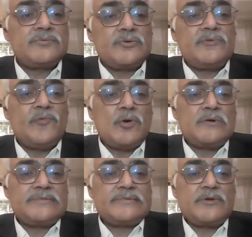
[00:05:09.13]
So it
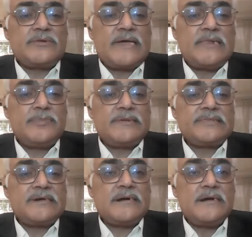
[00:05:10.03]
focuses on
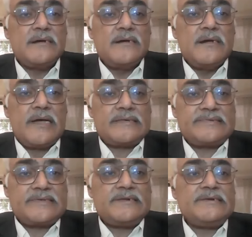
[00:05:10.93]
helping the
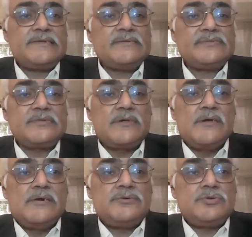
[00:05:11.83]
executives
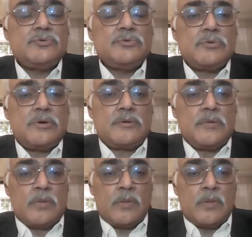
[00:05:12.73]
to